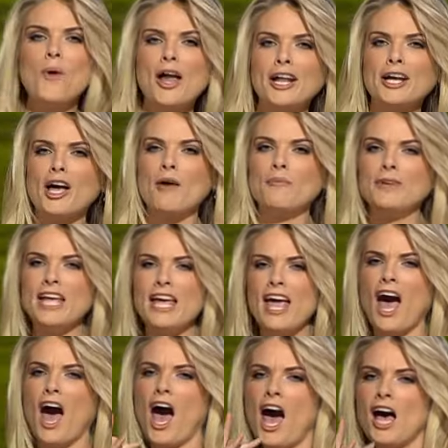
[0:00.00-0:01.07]
want to come near
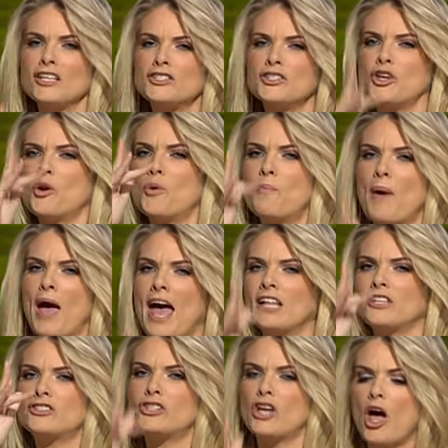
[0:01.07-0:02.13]
us, you
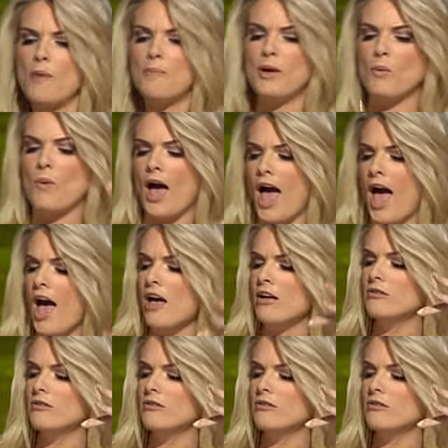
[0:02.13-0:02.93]
better beware.